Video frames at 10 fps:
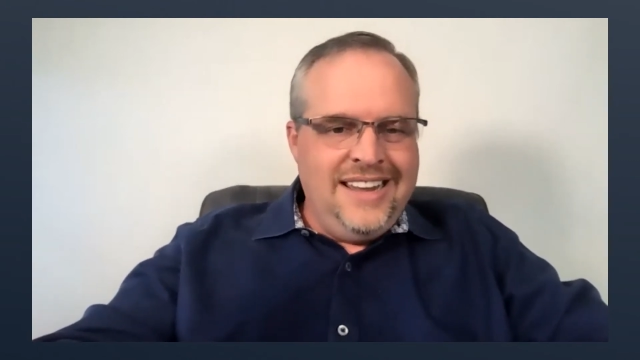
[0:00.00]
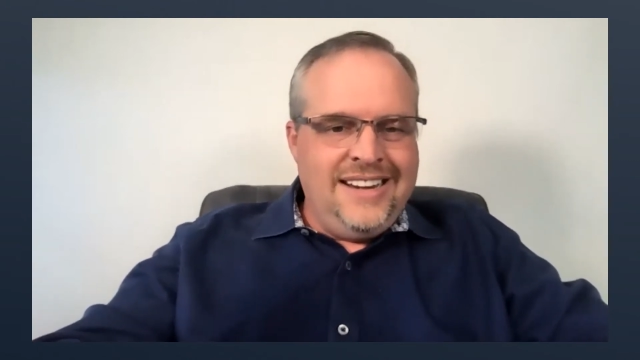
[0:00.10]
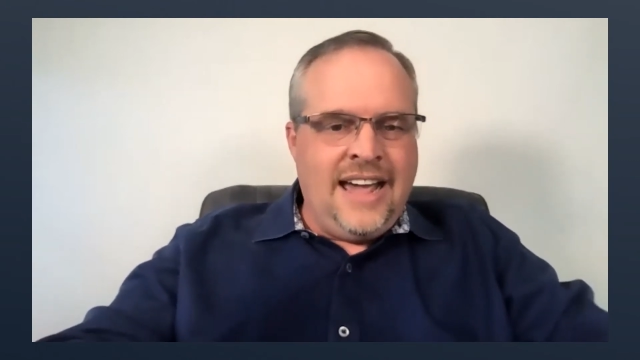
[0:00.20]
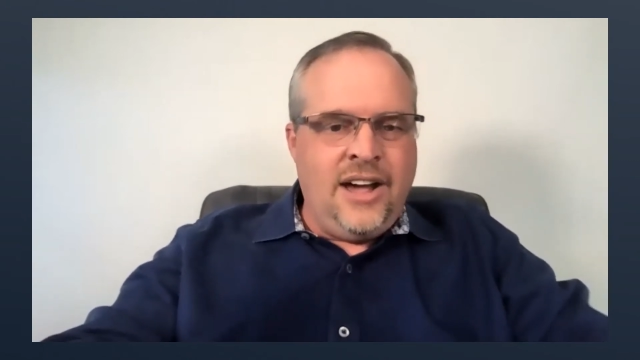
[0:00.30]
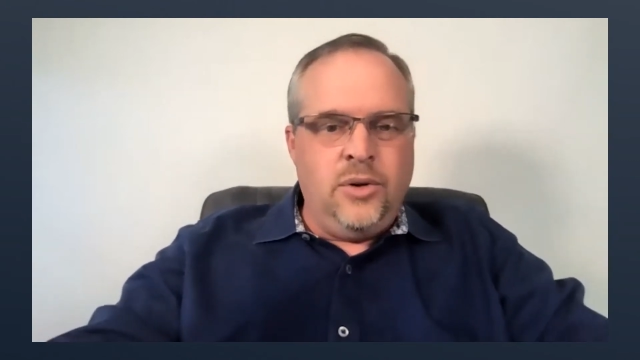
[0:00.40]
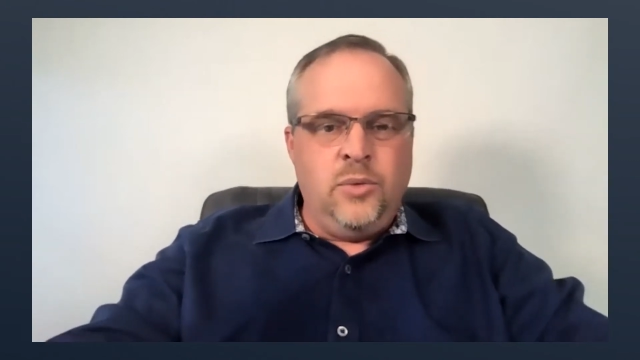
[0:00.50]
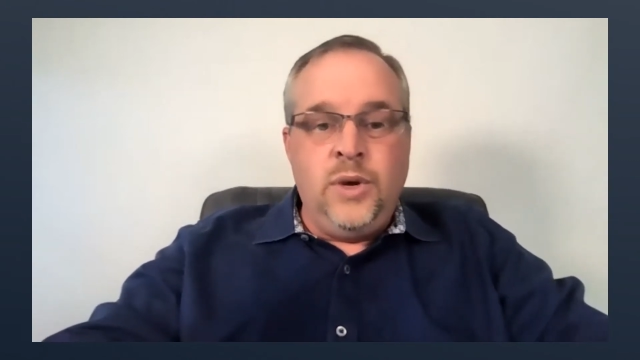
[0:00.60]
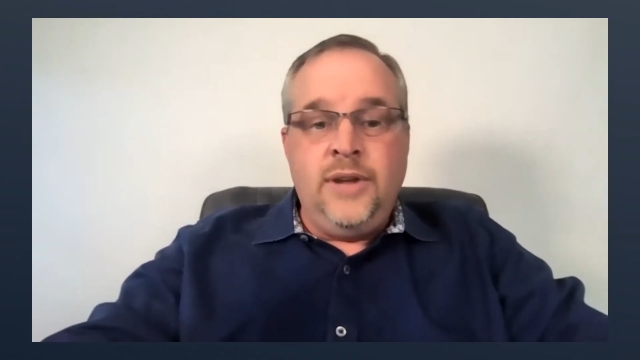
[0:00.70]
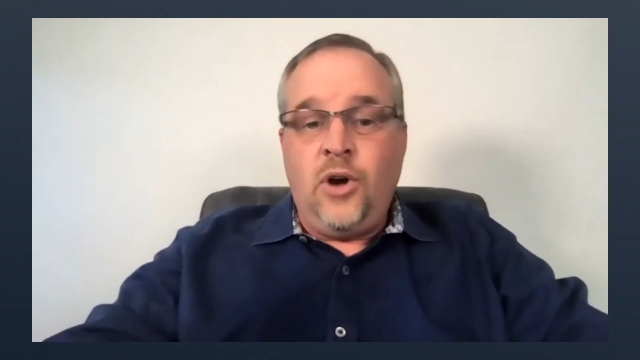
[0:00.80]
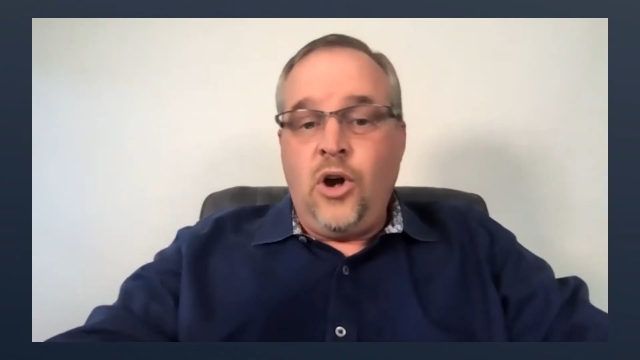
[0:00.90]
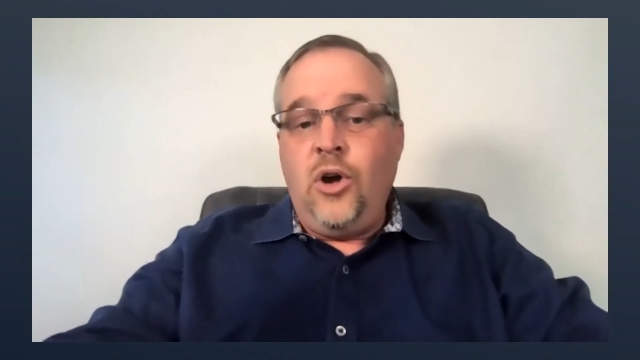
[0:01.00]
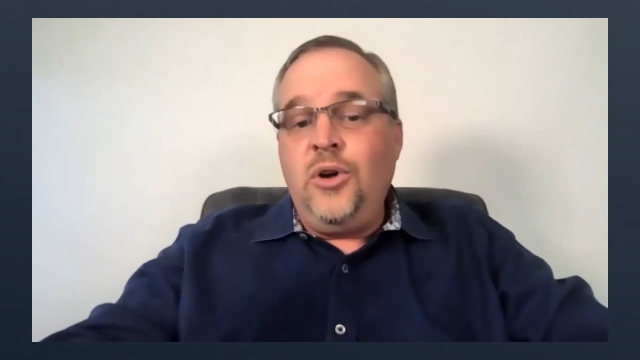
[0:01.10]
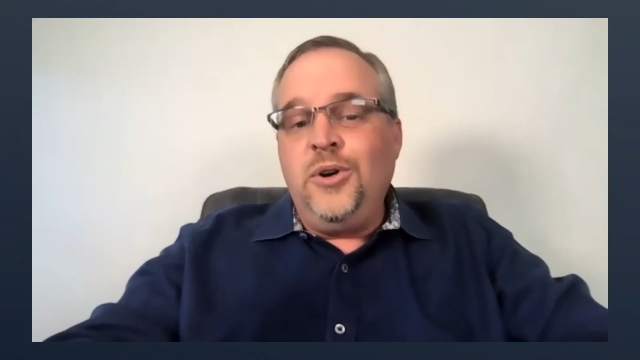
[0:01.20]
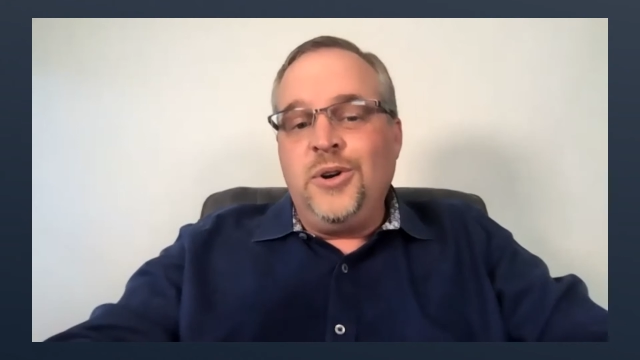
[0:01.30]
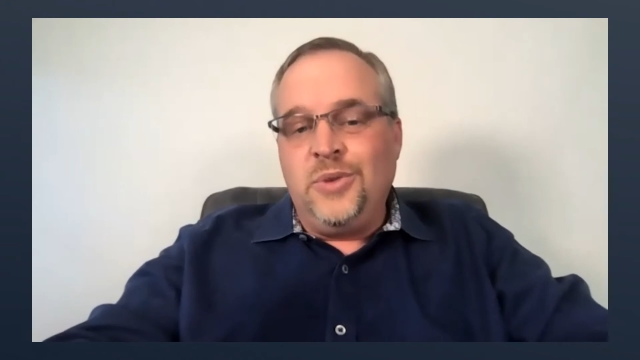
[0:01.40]
Now, we've all
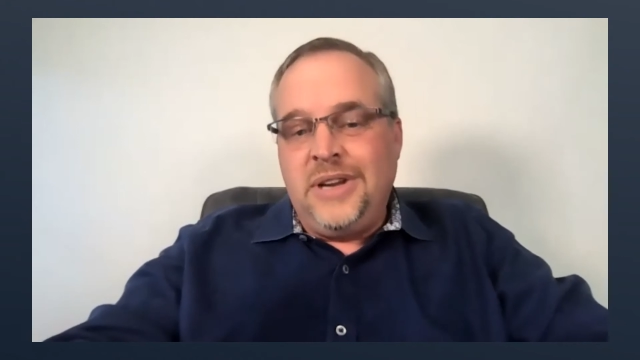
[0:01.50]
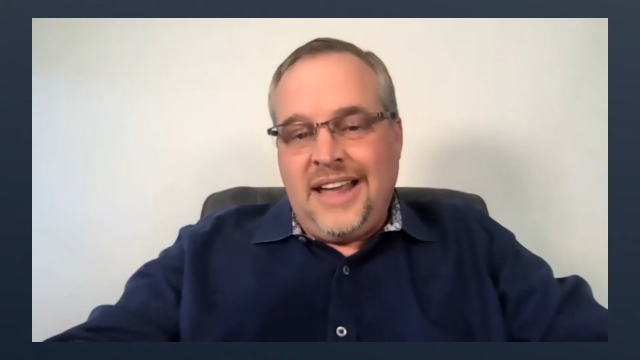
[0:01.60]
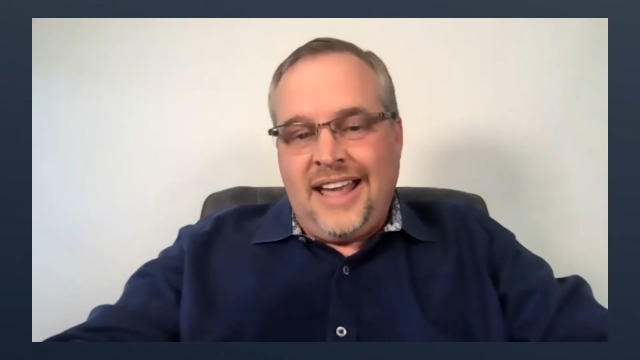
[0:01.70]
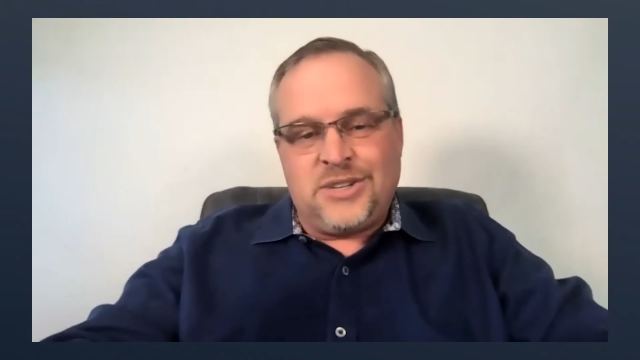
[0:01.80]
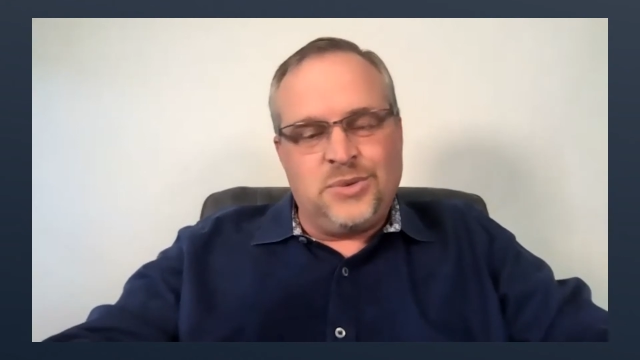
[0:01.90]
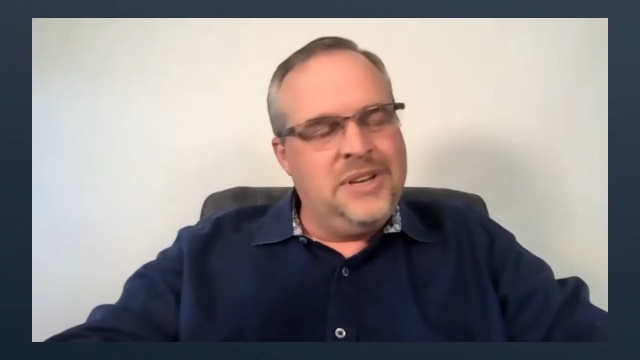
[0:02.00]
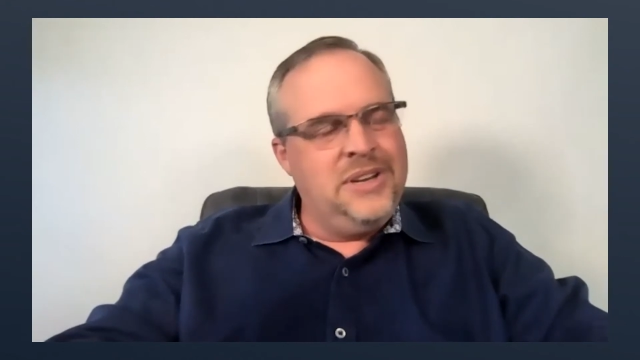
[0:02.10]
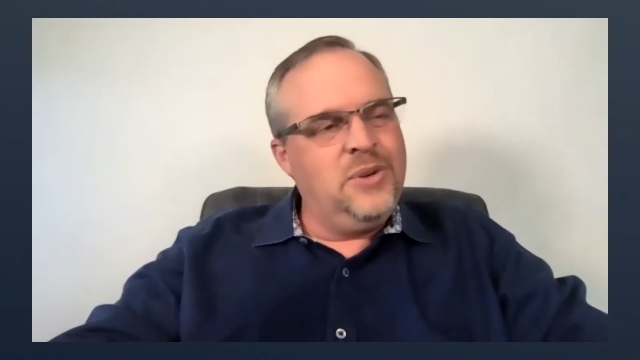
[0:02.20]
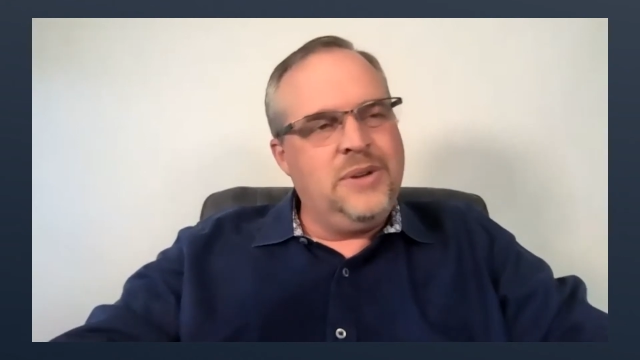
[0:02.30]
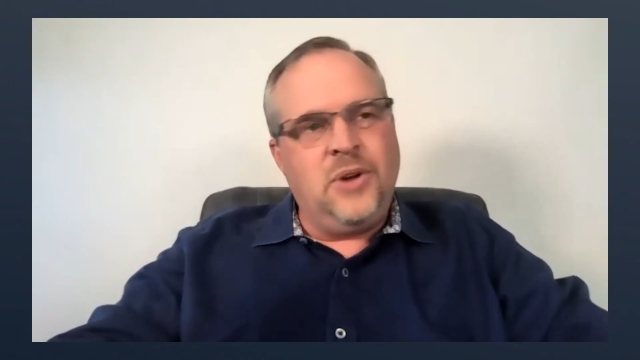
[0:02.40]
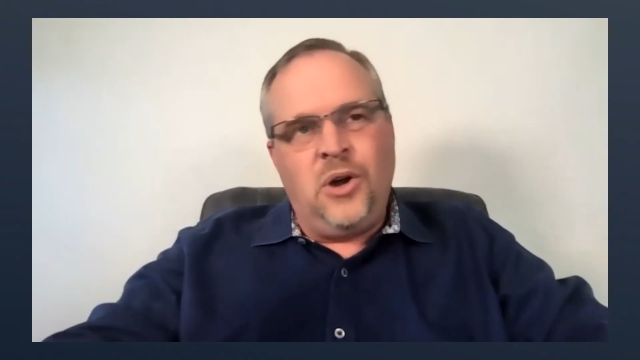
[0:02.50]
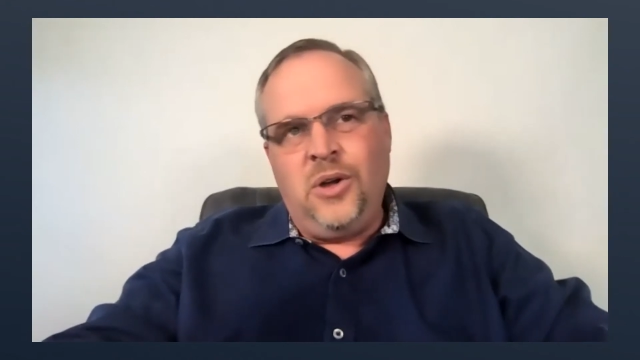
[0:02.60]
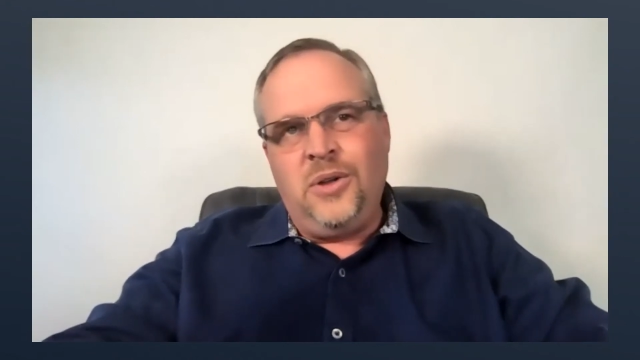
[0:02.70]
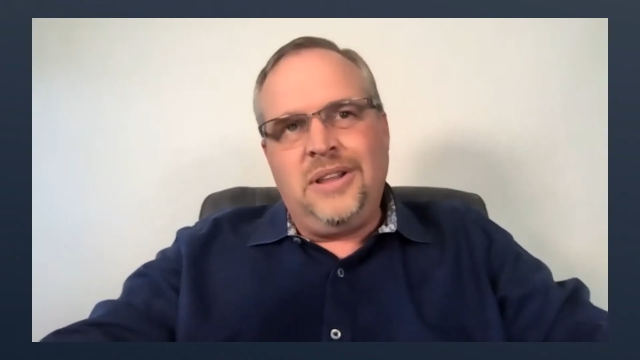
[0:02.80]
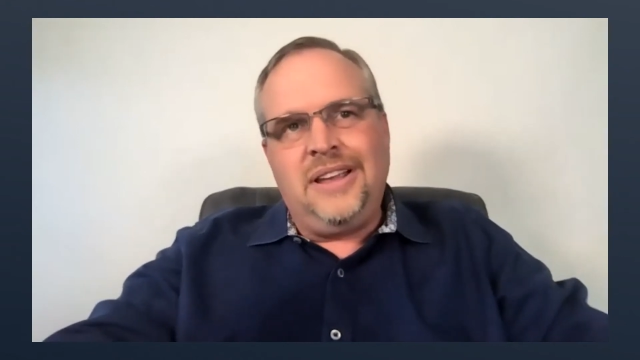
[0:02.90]
heard of Rehash. We've all